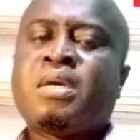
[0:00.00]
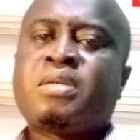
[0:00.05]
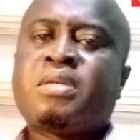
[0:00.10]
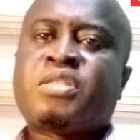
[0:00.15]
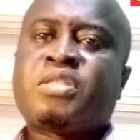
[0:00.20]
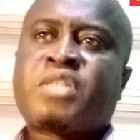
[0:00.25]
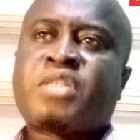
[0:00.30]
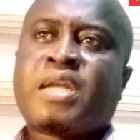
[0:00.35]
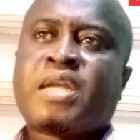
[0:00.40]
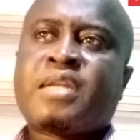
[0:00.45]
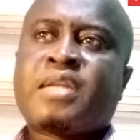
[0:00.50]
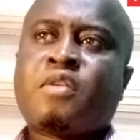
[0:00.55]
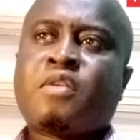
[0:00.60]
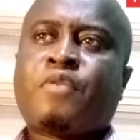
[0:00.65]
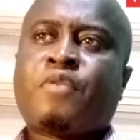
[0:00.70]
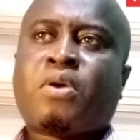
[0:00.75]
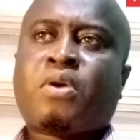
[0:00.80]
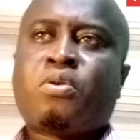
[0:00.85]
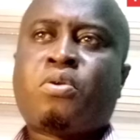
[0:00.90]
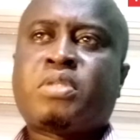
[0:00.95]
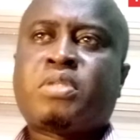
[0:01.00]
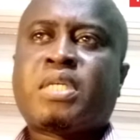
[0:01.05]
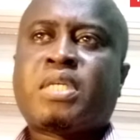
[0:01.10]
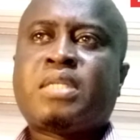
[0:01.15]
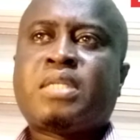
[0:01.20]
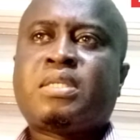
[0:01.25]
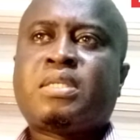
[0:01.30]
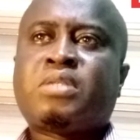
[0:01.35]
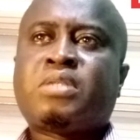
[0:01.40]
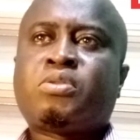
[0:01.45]
Scheduling of the
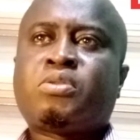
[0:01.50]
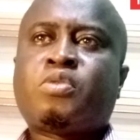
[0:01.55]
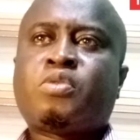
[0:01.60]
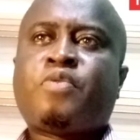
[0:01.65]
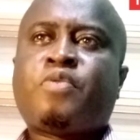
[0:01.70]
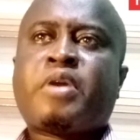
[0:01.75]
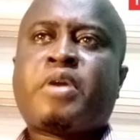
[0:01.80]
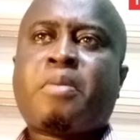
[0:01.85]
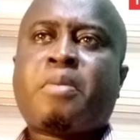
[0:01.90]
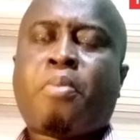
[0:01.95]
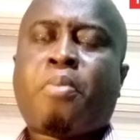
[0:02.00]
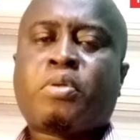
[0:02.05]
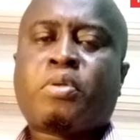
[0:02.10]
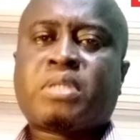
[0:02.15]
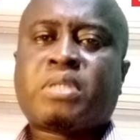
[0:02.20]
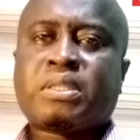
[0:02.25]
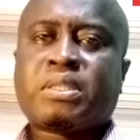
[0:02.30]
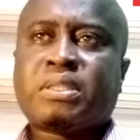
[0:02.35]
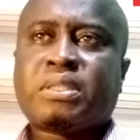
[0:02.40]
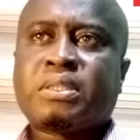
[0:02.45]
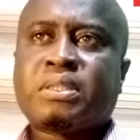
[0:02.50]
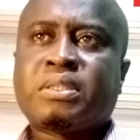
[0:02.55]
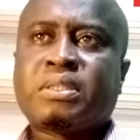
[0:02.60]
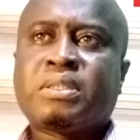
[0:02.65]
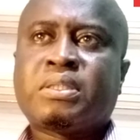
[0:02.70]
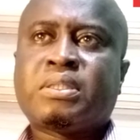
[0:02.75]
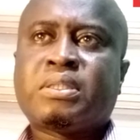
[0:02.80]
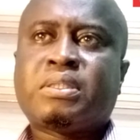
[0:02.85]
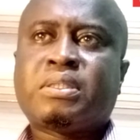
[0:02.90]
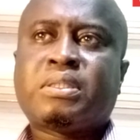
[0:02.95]
content is also very important,
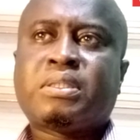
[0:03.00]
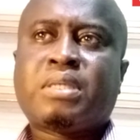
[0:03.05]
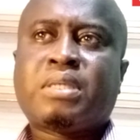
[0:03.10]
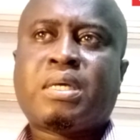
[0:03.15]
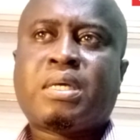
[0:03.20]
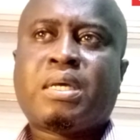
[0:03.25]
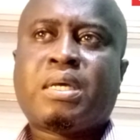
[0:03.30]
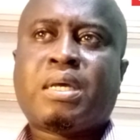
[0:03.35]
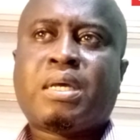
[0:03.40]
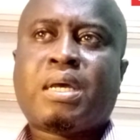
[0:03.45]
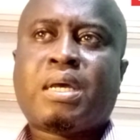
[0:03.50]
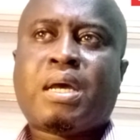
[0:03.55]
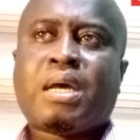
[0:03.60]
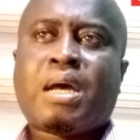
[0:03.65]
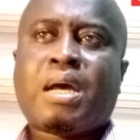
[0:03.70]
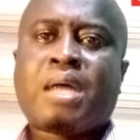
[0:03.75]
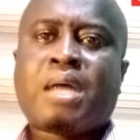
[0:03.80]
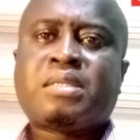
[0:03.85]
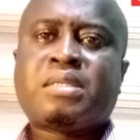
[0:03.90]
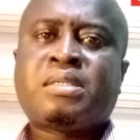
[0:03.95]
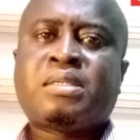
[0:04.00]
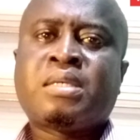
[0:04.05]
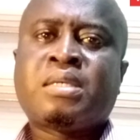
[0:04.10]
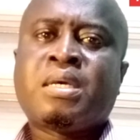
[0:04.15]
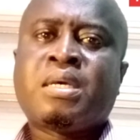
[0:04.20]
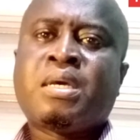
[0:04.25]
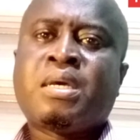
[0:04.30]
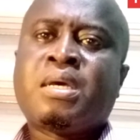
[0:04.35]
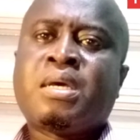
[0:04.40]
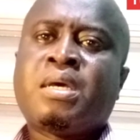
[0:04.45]
as
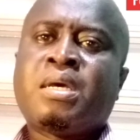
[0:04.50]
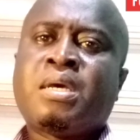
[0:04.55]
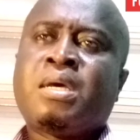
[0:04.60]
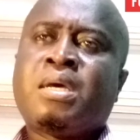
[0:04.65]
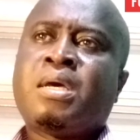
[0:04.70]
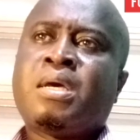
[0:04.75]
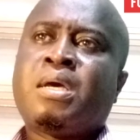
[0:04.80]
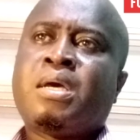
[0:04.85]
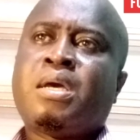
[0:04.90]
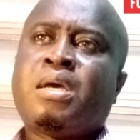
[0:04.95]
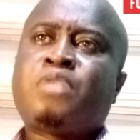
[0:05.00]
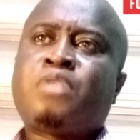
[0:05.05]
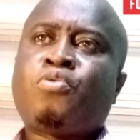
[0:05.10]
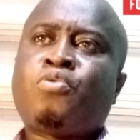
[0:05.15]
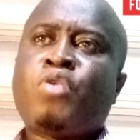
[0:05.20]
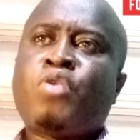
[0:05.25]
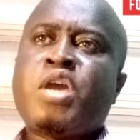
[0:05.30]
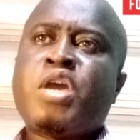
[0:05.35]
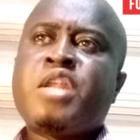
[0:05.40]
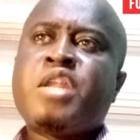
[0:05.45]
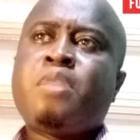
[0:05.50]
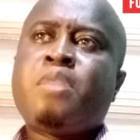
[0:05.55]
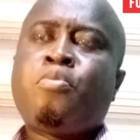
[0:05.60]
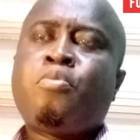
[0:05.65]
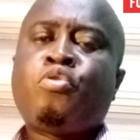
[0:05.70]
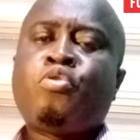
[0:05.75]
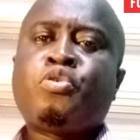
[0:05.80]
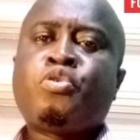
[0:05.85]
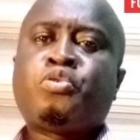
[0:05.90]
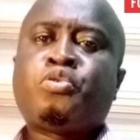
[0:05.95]
it will
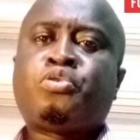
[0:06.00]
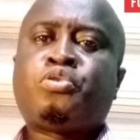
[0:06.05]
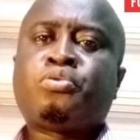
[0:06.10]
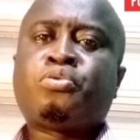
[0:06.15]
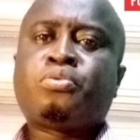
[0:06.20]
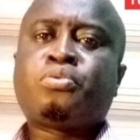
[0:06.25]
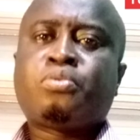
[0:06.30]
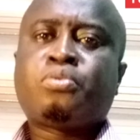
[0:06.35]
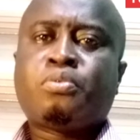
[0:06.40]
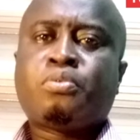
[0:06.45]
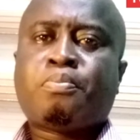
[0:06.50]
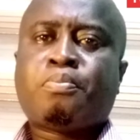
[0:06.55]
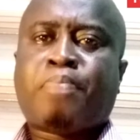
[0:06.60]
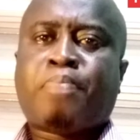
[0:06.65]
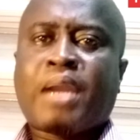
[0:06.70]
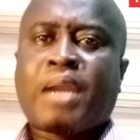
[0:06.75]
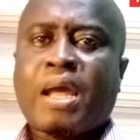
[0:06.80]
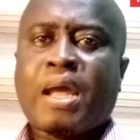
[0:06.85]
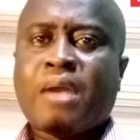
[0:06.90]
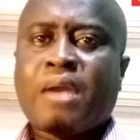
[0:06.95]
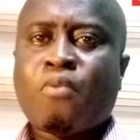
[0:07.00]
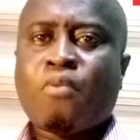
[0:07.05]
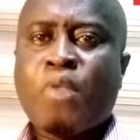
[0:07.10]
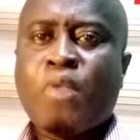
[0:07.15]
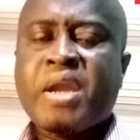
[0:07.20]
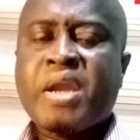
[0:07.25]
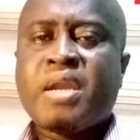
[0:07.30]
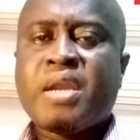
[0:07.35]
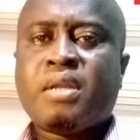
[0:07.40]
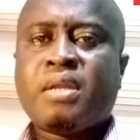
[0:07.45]
enable you to plan
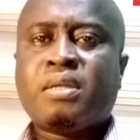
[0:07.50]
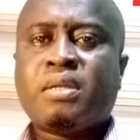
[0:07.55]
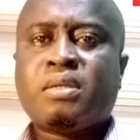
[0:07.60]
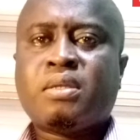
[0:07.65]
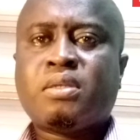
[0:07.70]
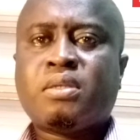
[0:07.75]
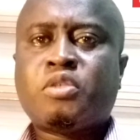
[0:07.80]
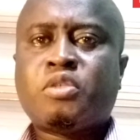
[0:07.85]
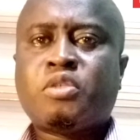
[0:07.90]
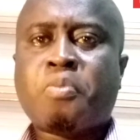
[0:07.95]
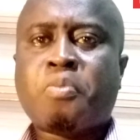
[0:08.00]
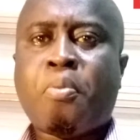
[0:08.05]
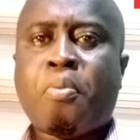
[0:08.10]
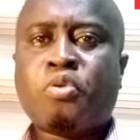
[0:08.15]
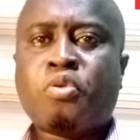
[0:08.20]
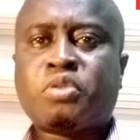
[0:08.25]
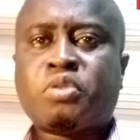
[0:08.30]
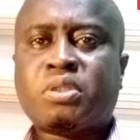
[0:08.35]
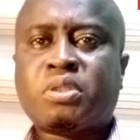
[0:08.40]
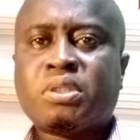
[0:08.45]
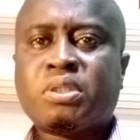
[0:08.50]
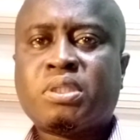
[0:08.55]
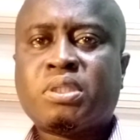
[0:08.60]
when to post